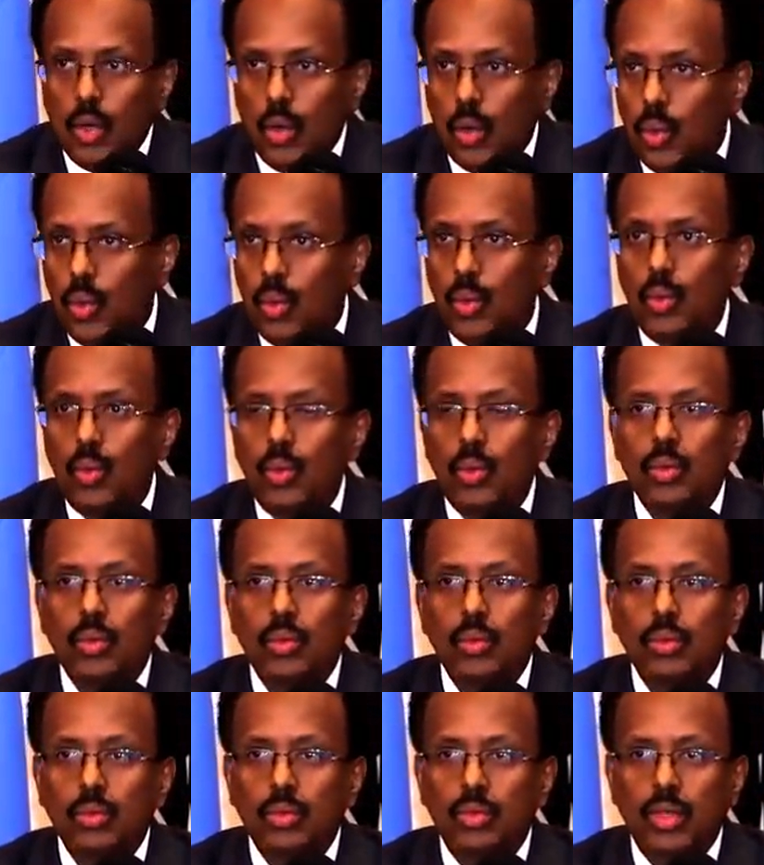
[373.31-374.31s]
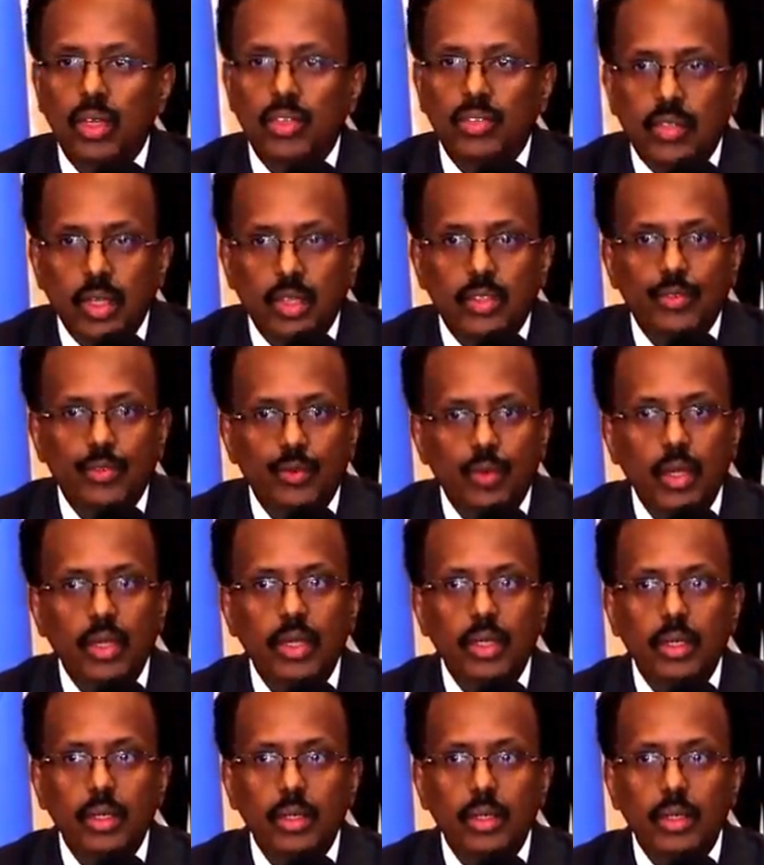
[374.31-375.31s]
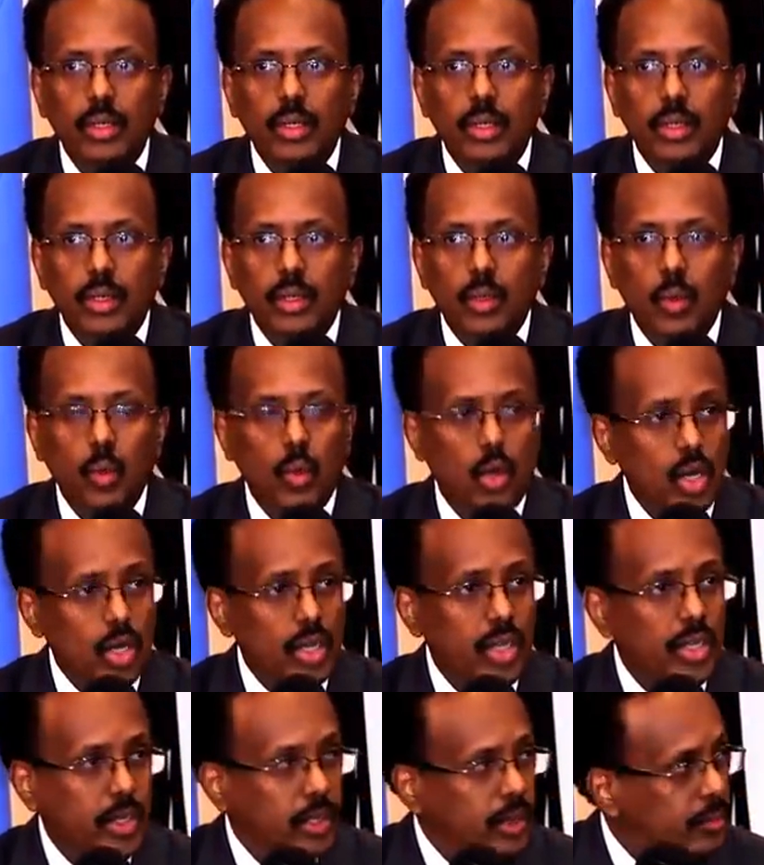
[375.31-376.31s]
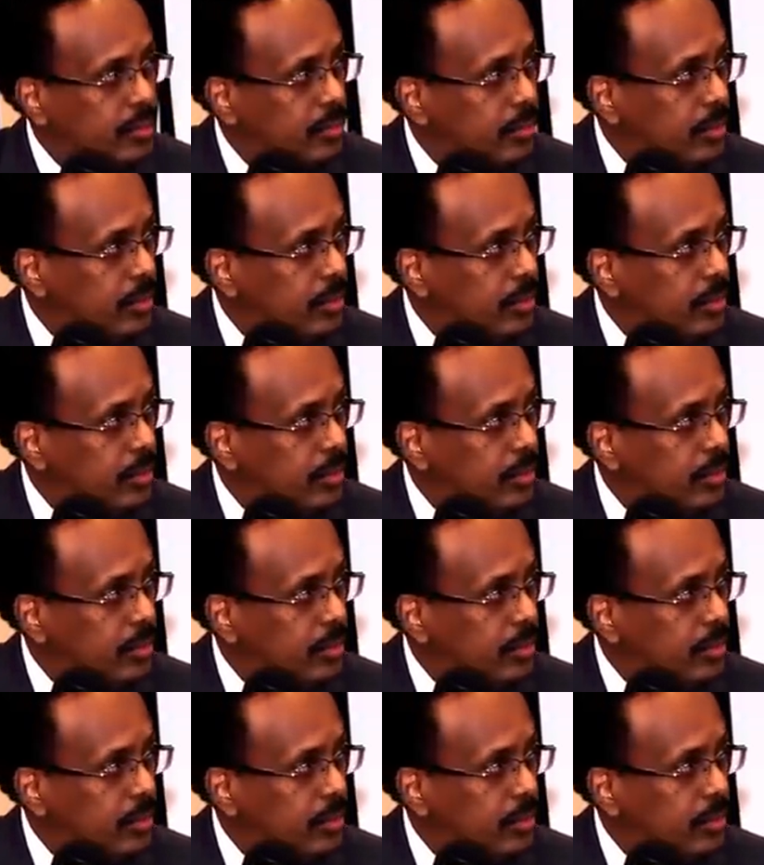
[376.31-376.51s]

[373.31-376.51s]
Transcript: who successfully work here,